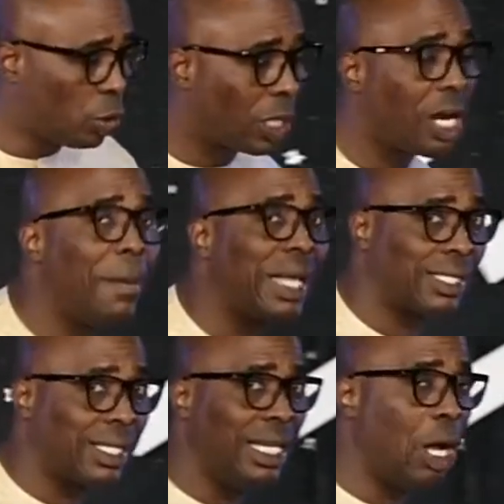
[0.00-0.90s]
you to come and
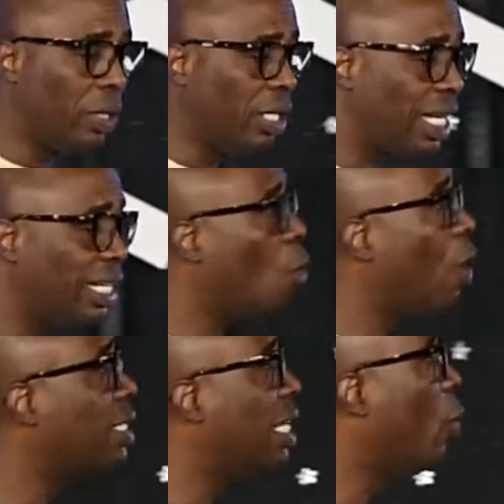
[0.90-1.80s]
sit down. These are the
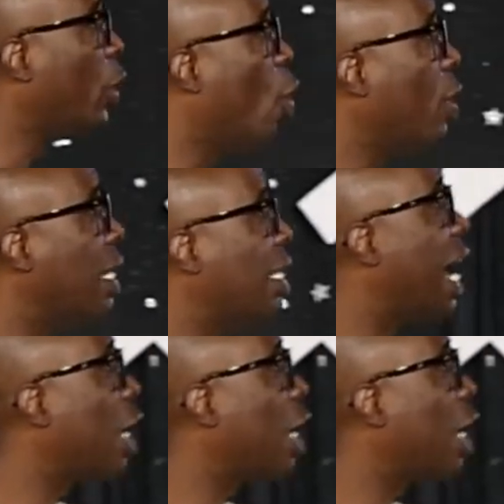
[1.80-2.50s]
ones that will know that